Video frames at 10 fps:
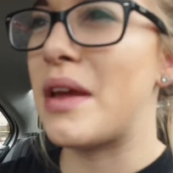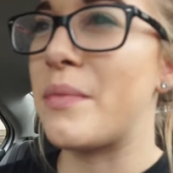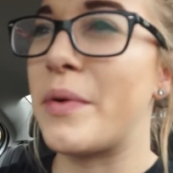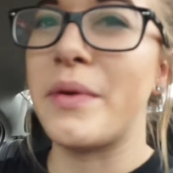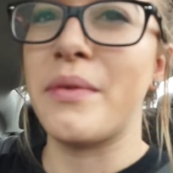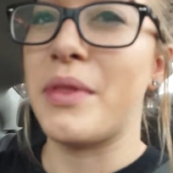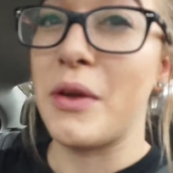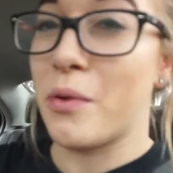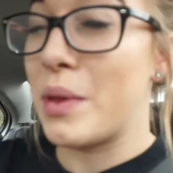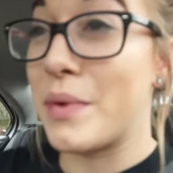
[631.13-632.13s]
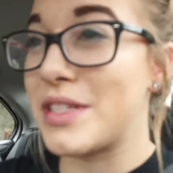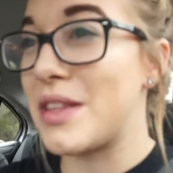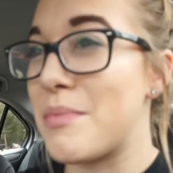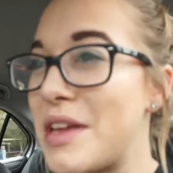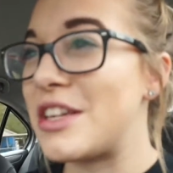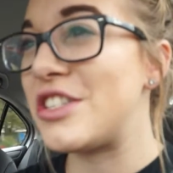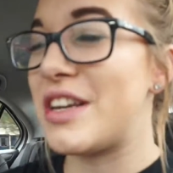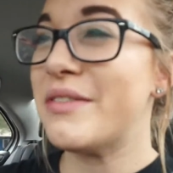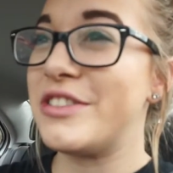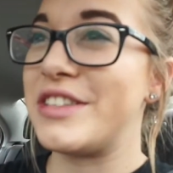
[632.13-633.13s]
and we were the only ones on the beach
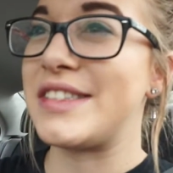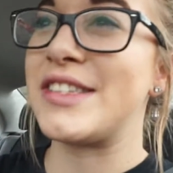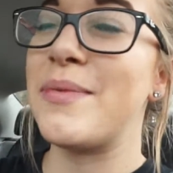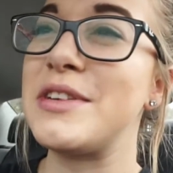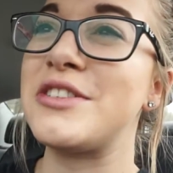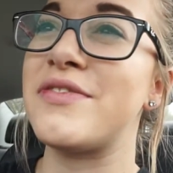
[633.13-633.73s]
and it was just so much